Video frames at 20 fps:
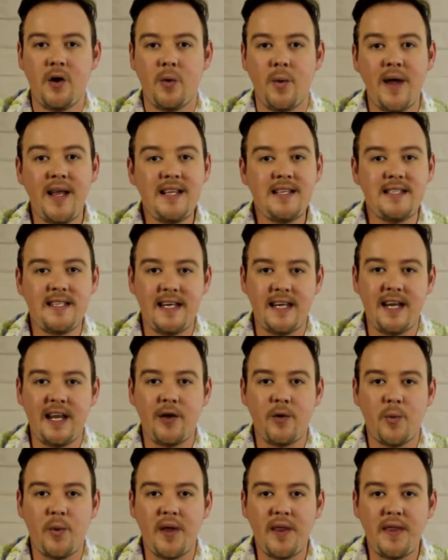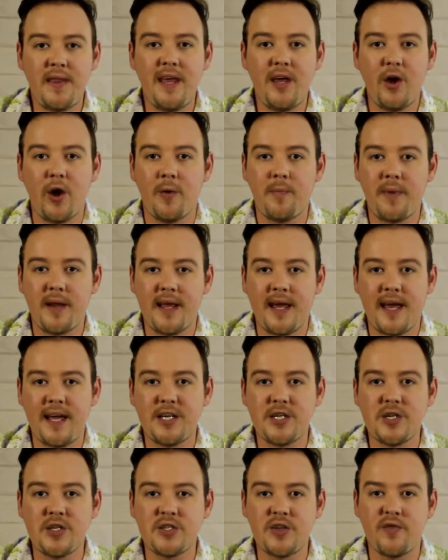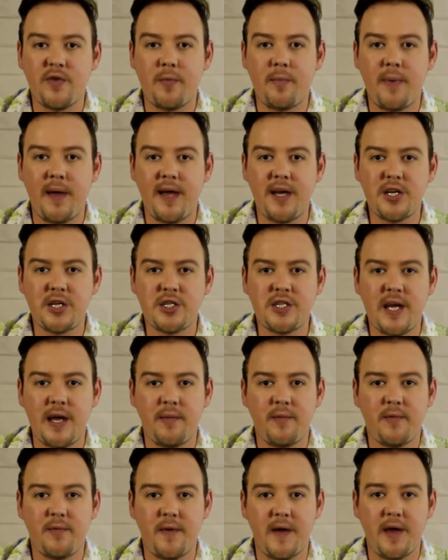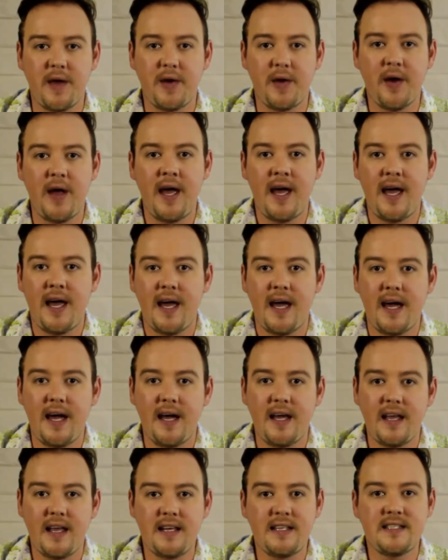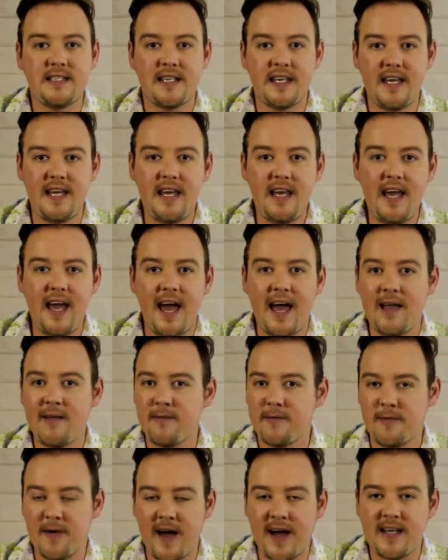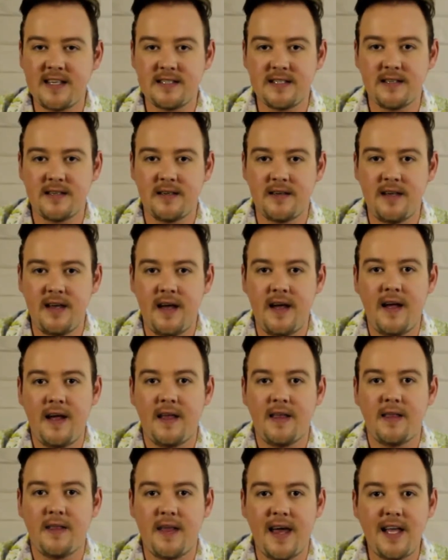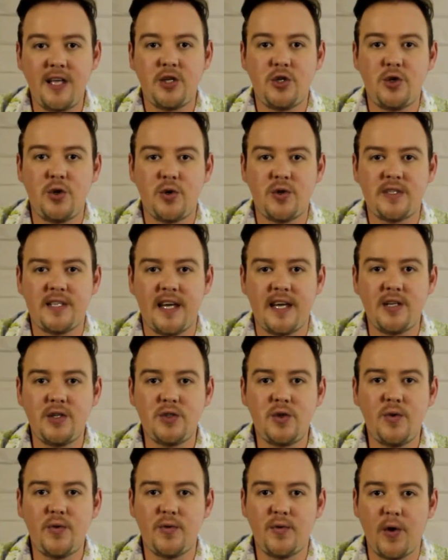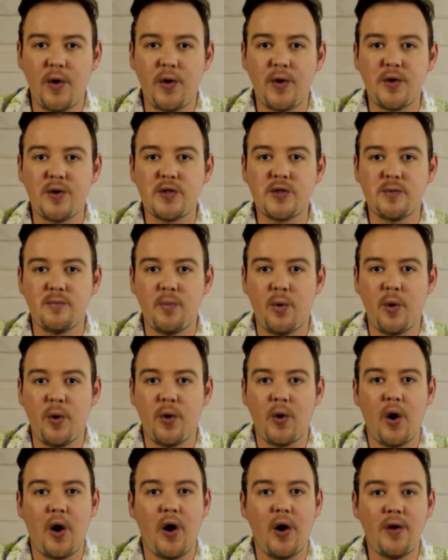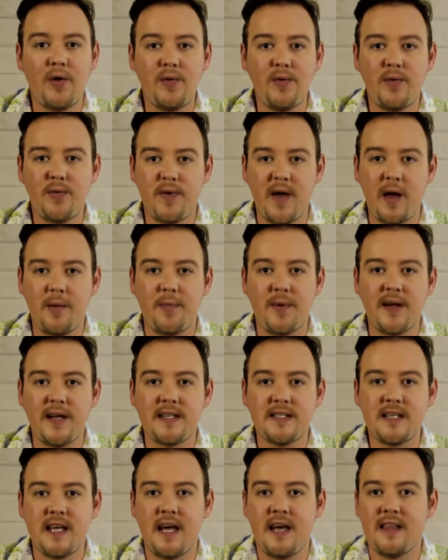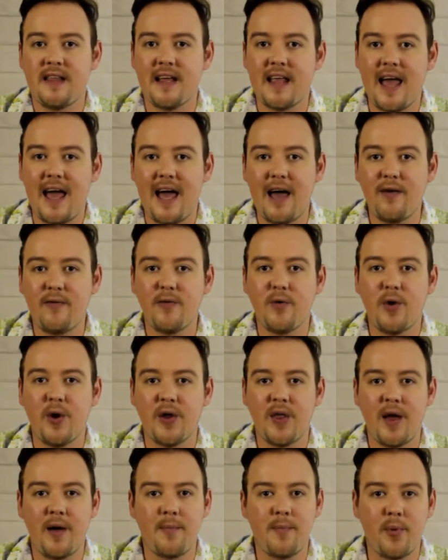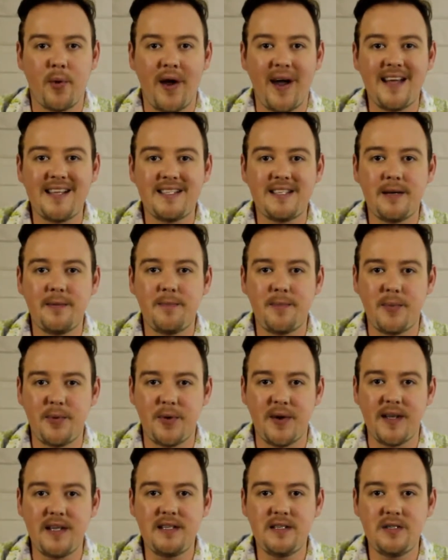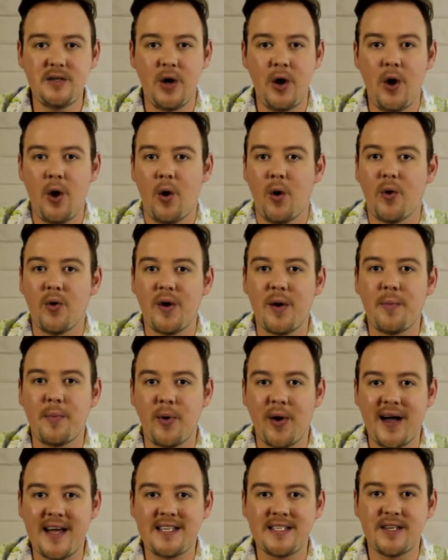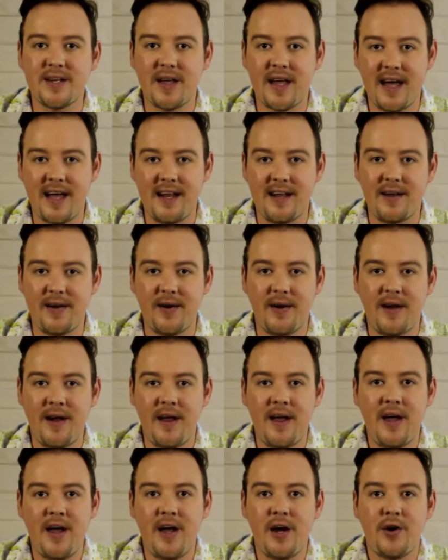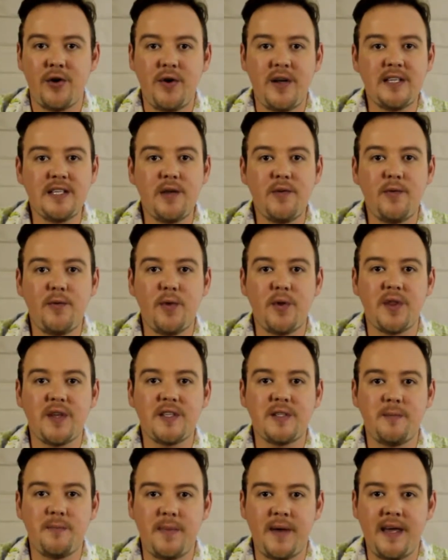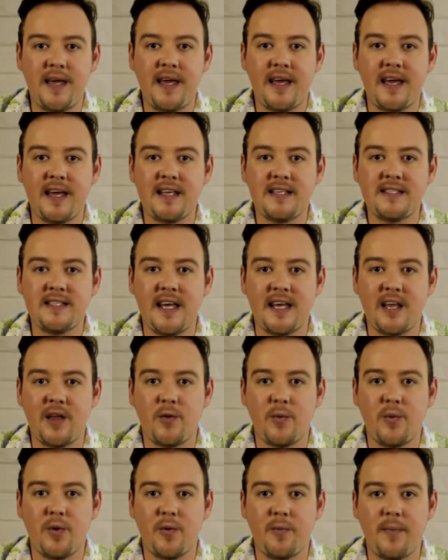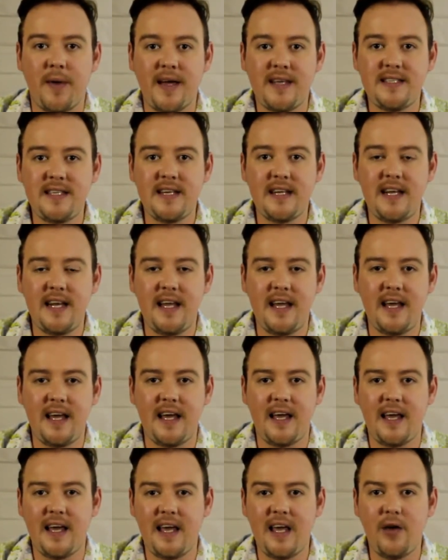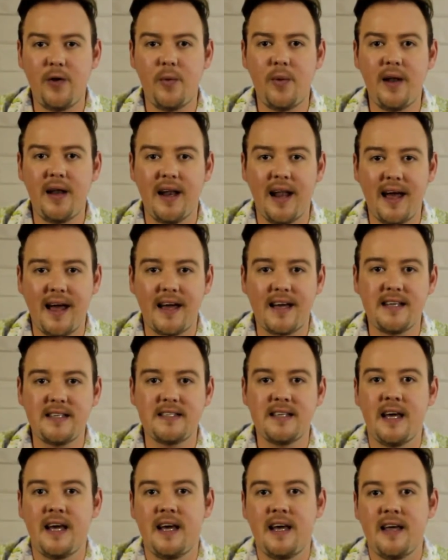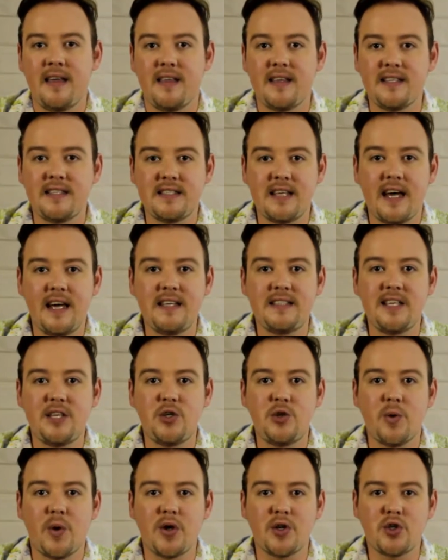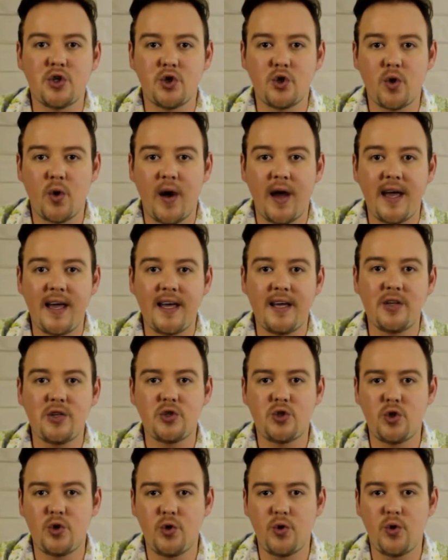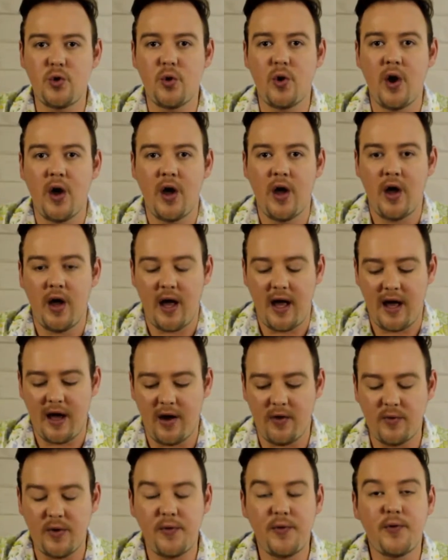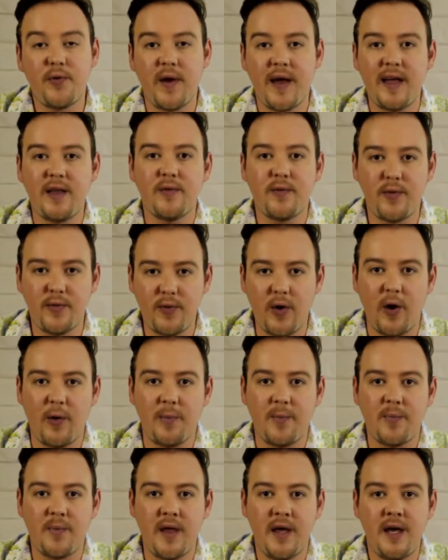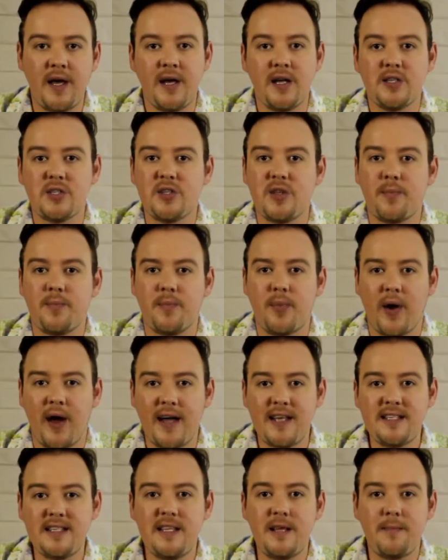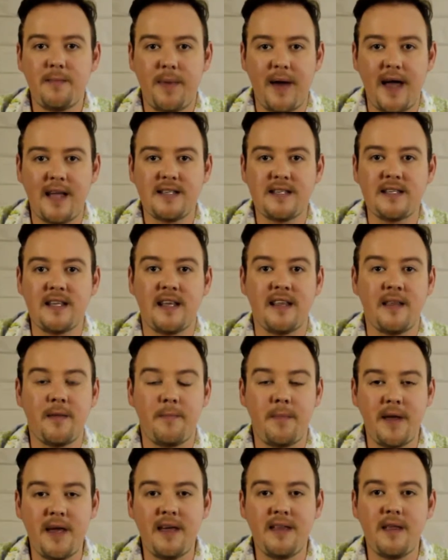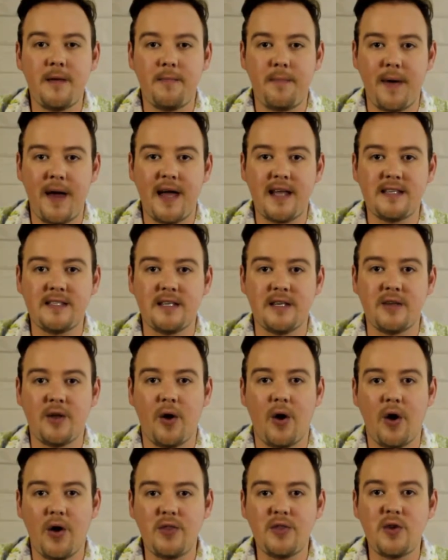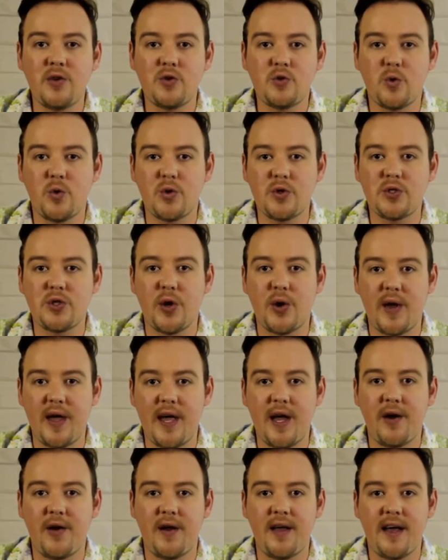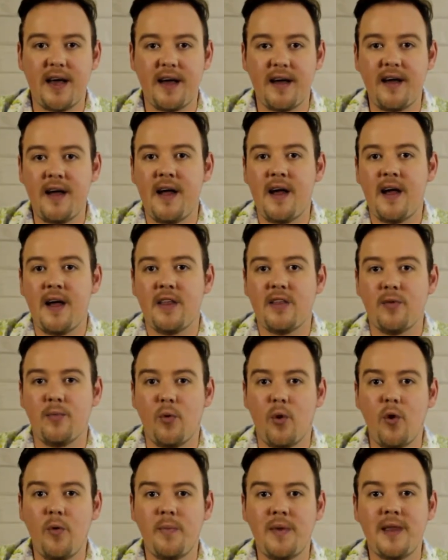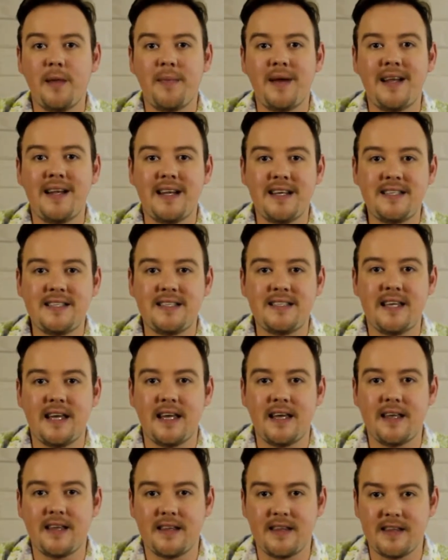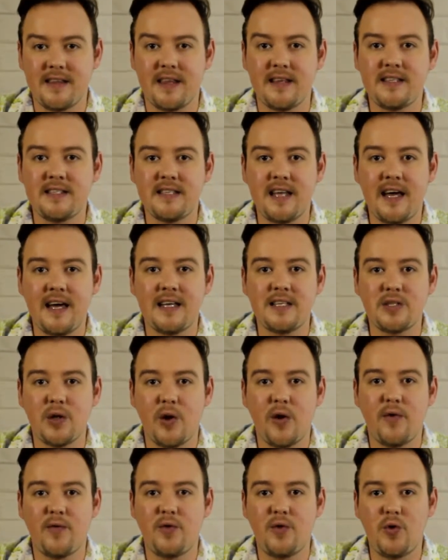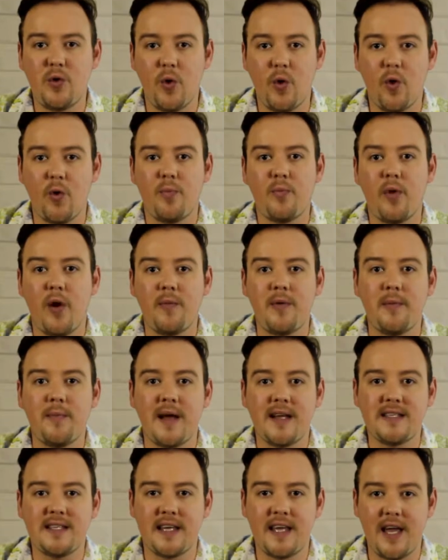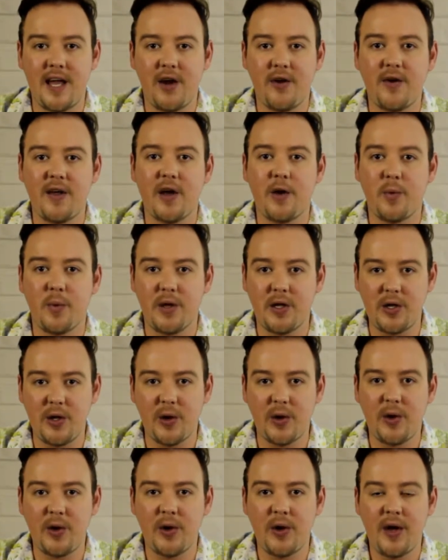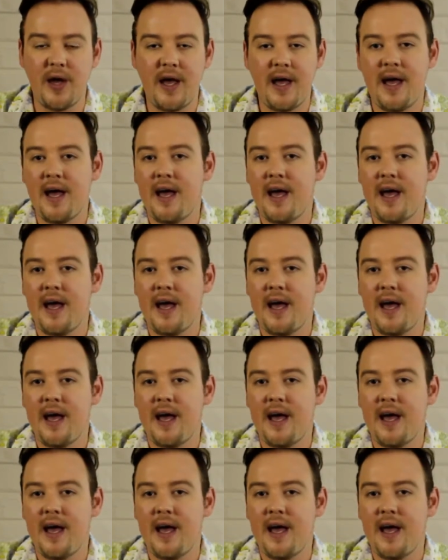When dealing with the complications of a pear-shaped figure, it is key and vital that you tend to focus more on fabrics that have got a brighter print or a brighter color. Reason for this being is that it will basically equalize the size that you are trying to refrain from. So the brighter the pattern and the bigger the pattern on the torso area, the more minimalistic the size of your problematic area will look.